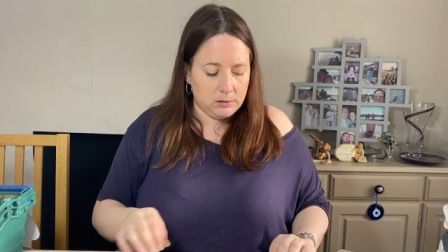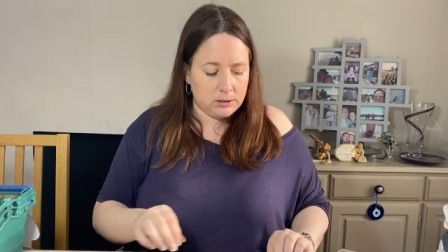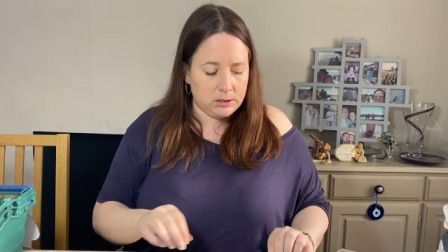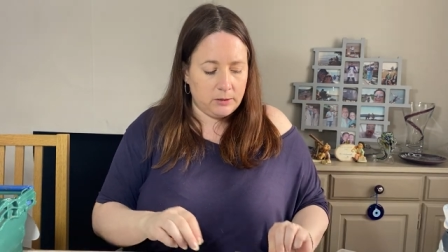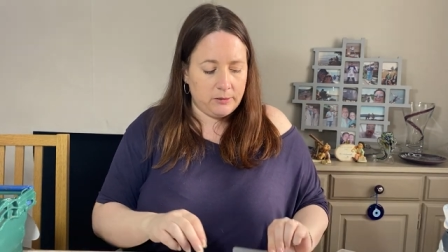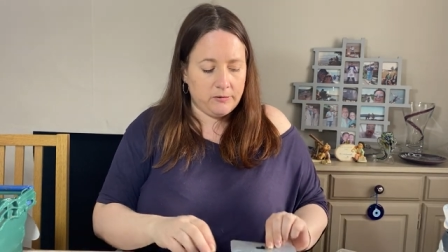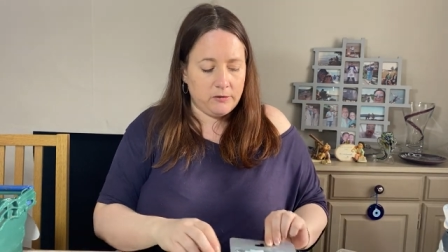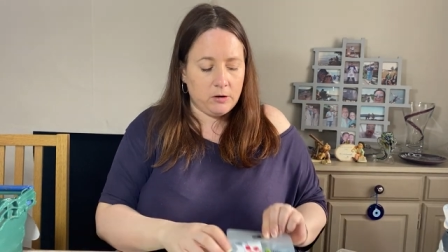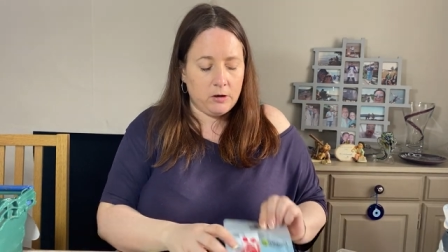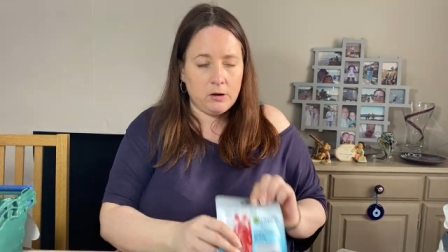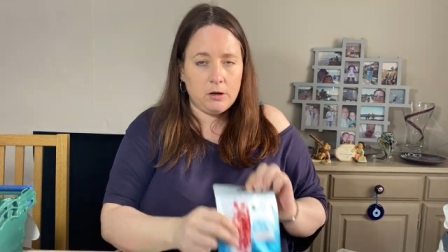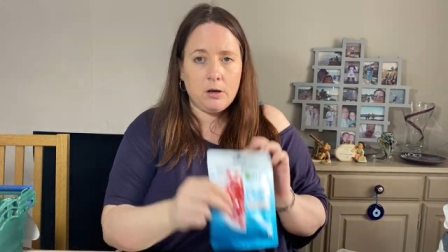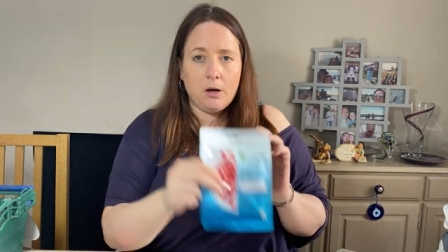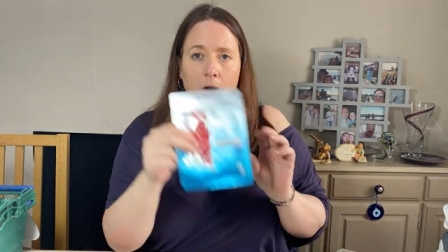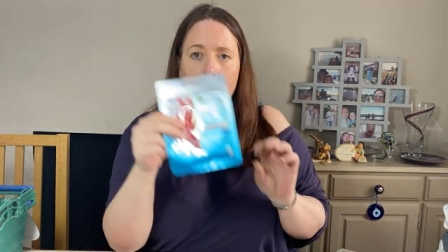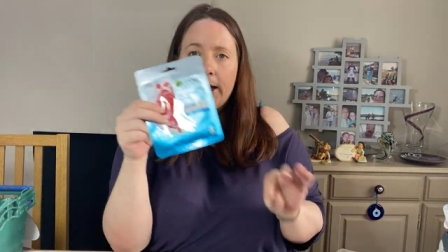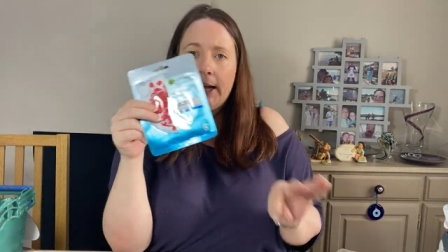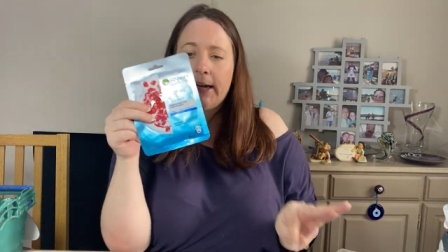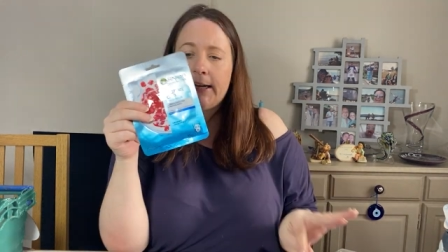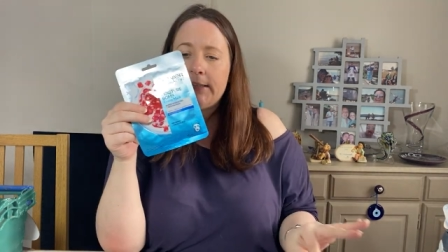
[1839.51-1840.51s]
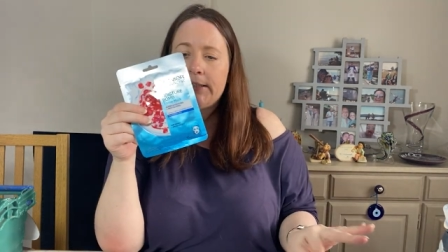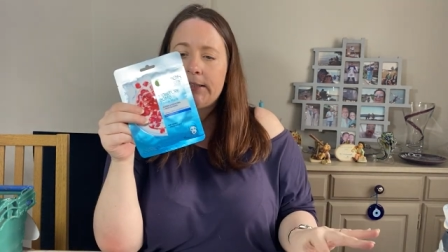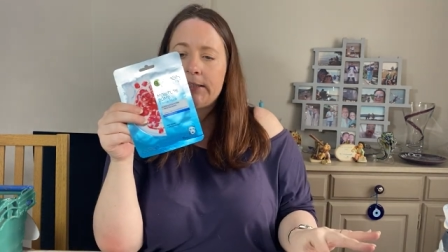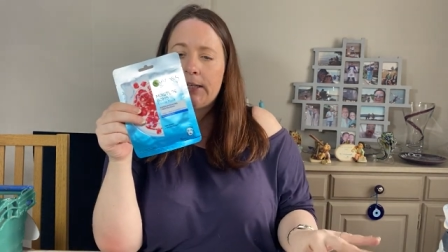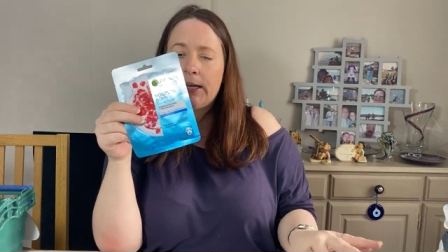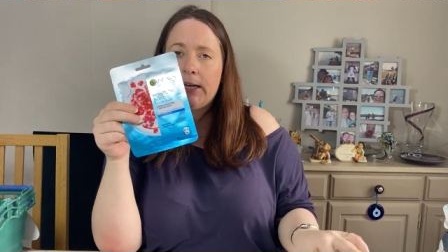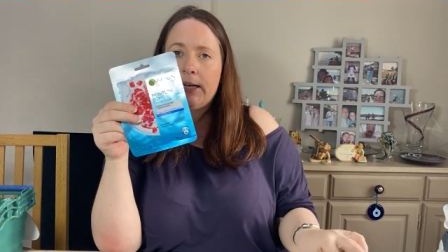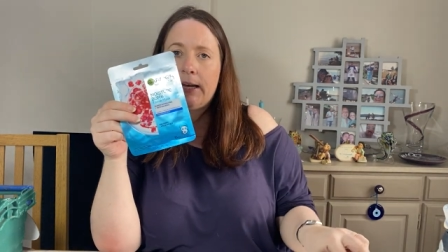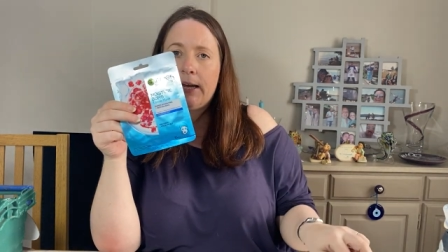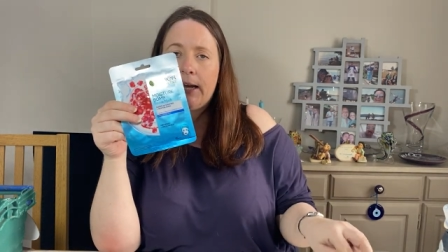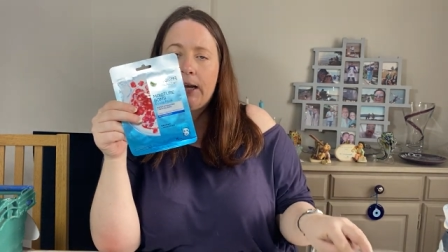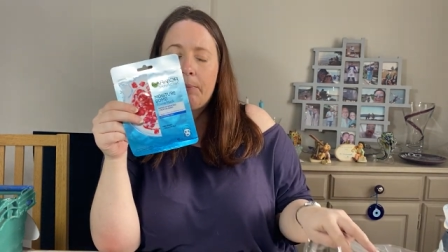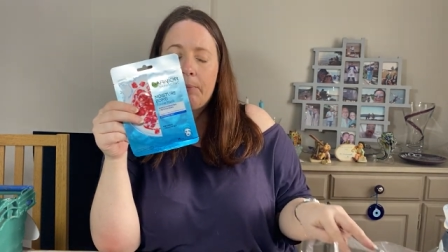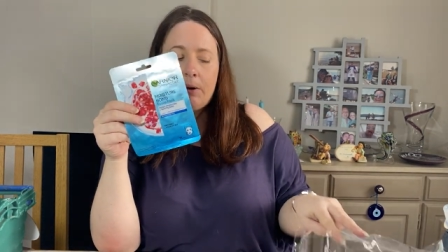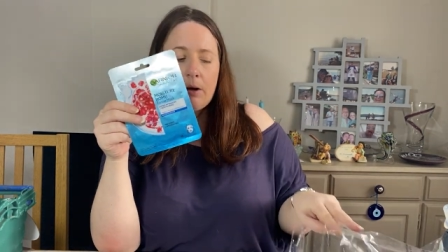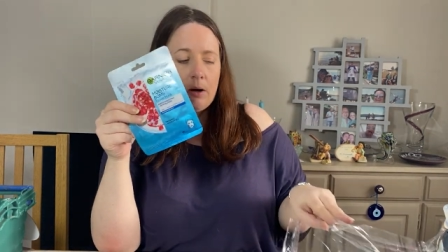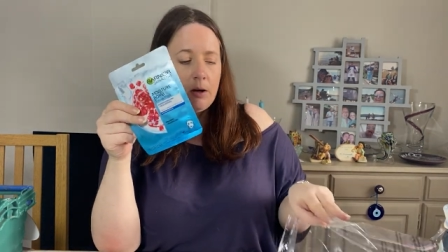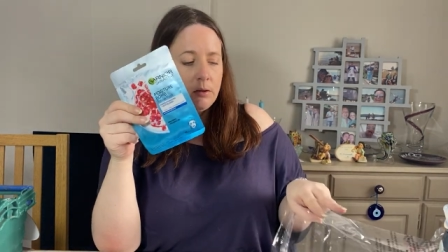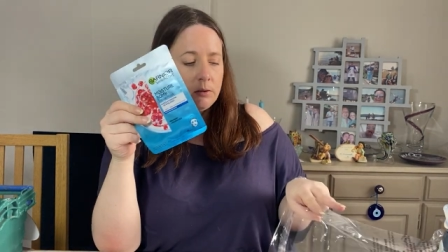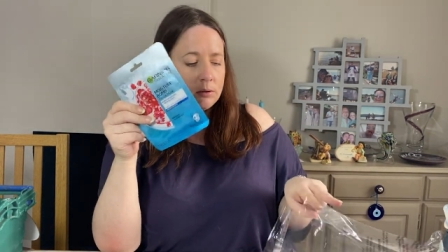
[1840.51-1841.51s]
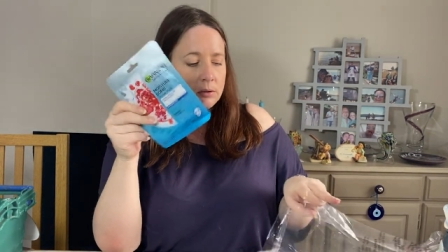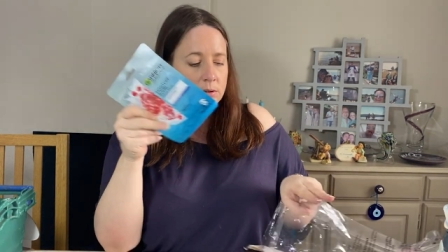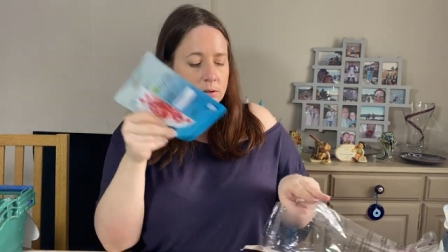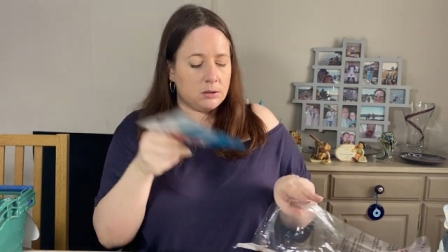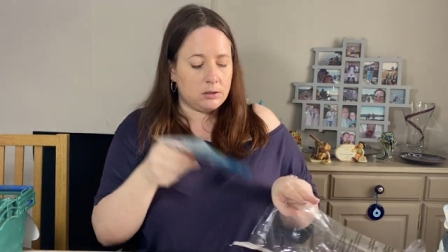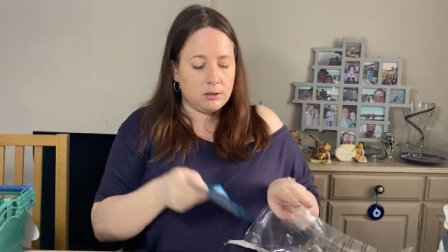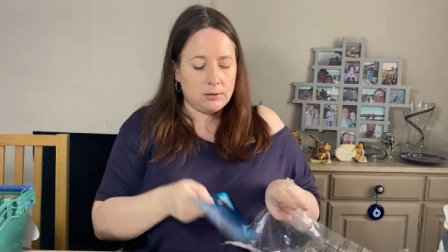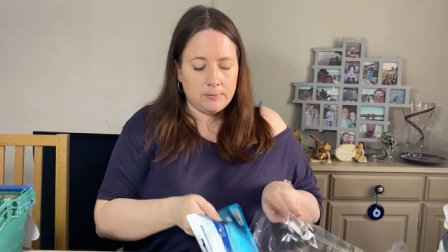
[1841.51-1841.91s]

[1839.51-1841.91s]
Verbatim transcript: So I've got a Garnier skincare mask